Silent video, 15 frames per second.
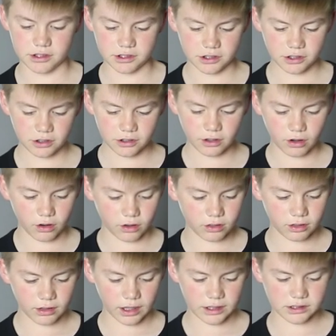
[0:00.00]
to turn
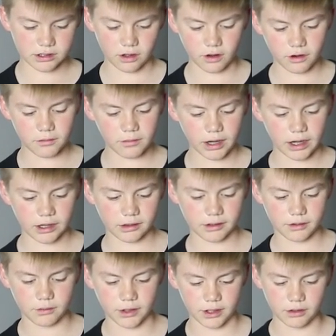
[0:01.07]
on lights
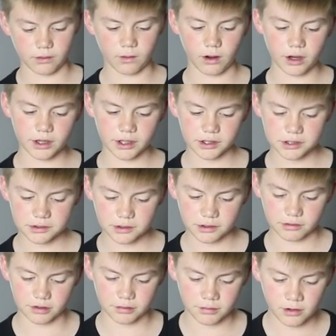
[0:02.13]
automatically when you walk into
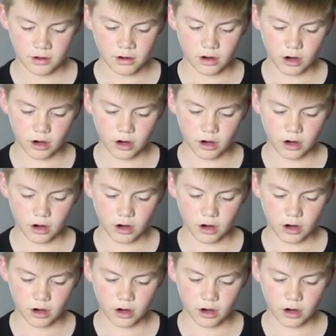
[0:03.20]
a room,